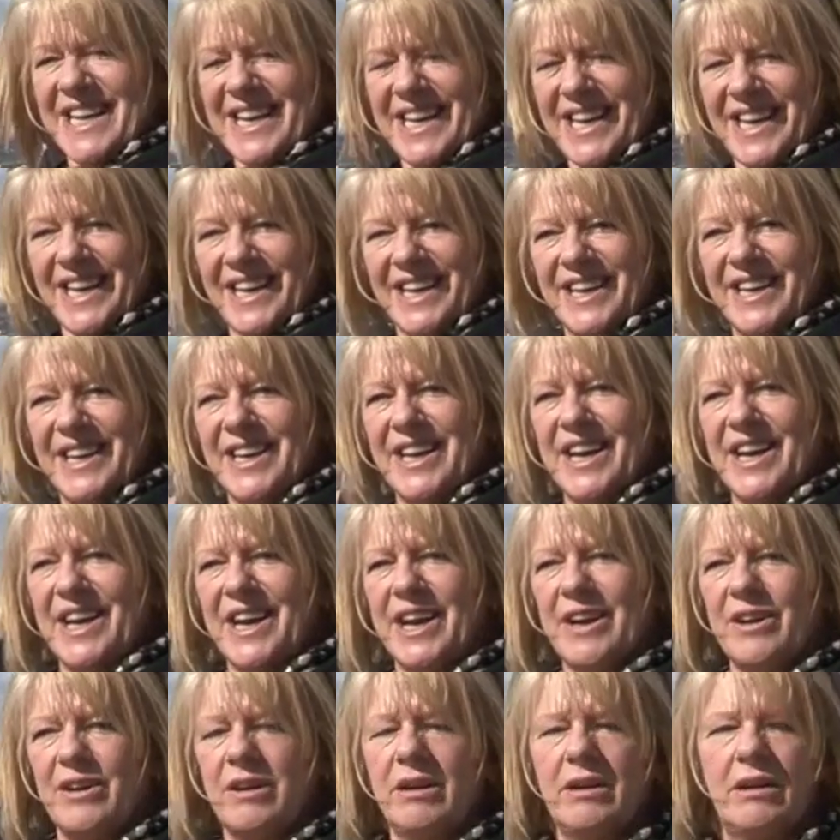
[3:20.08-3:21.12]
You have to do it
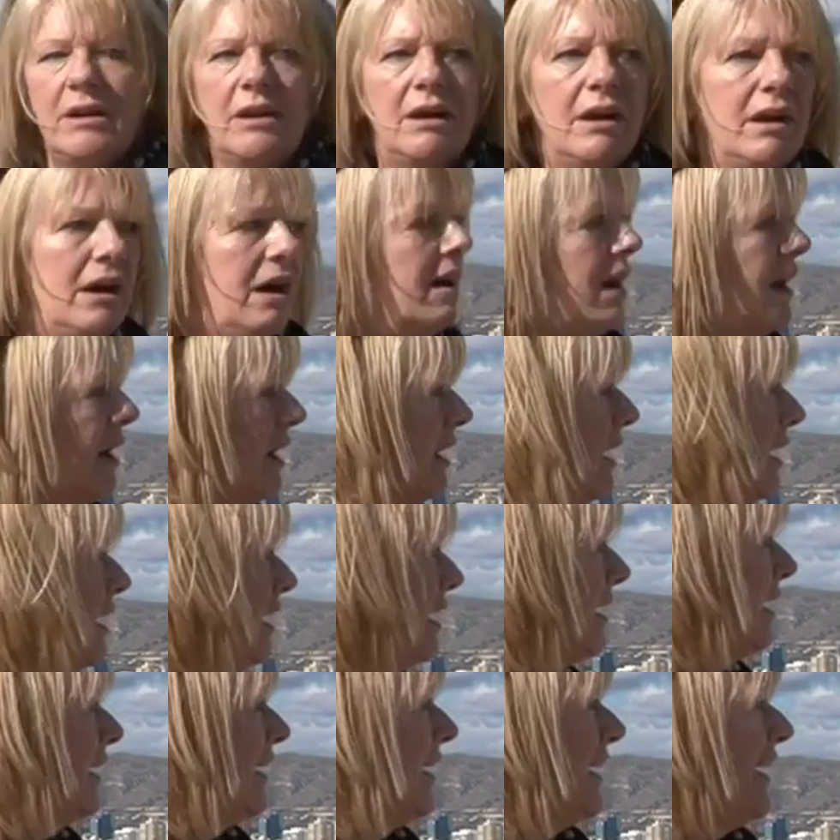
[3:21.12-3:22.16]
from the beginning again, so
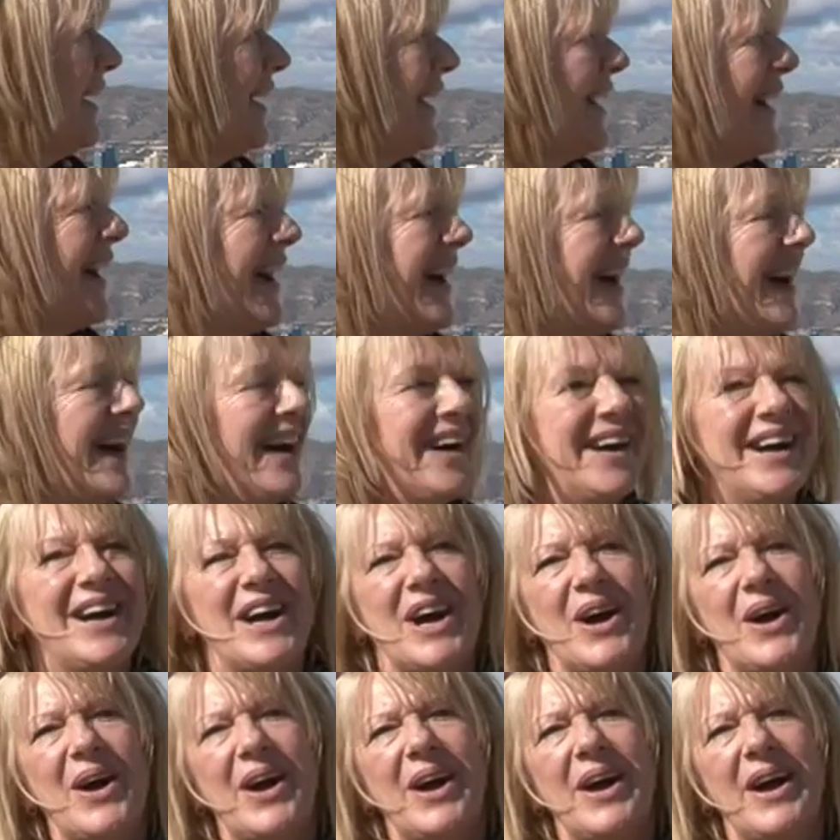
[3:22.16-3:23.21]
we have to, because I might not
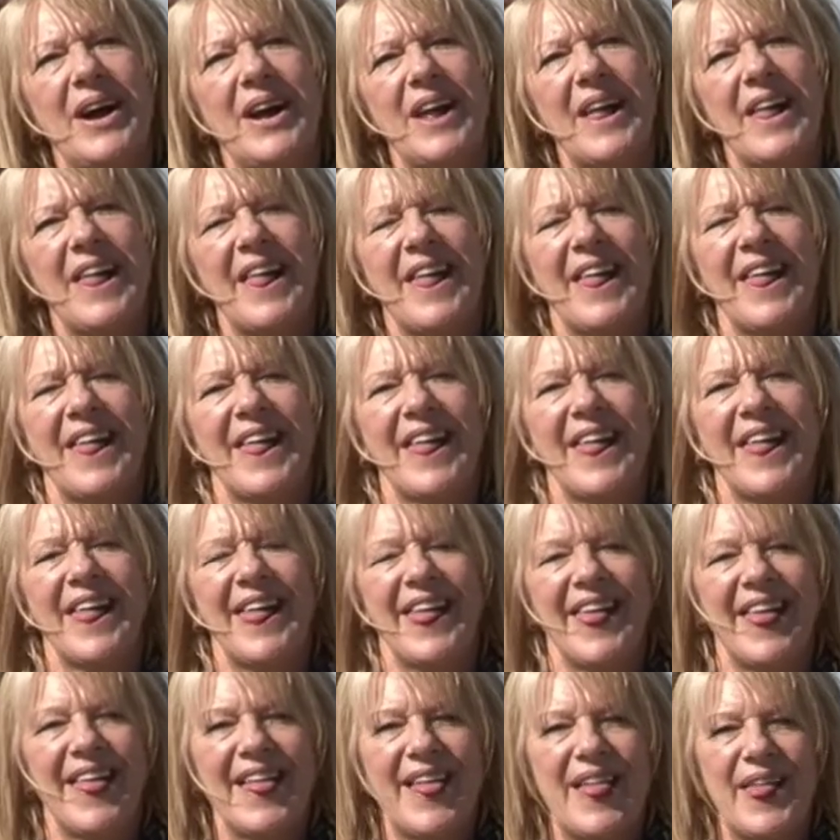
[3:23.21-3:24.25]
be able to cut it.
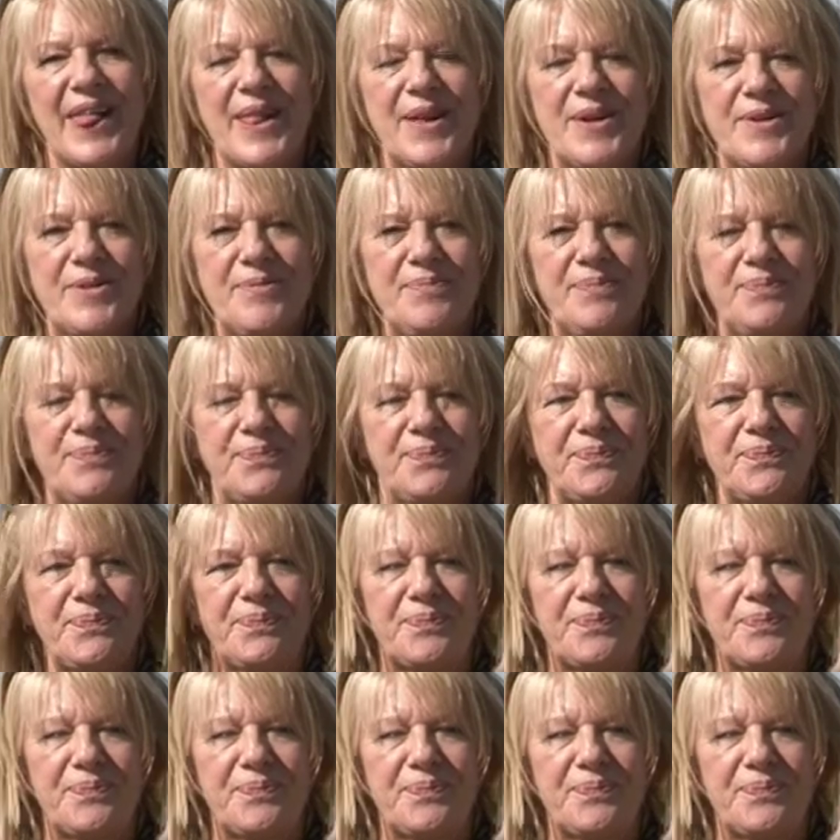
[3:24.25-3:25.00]
Well,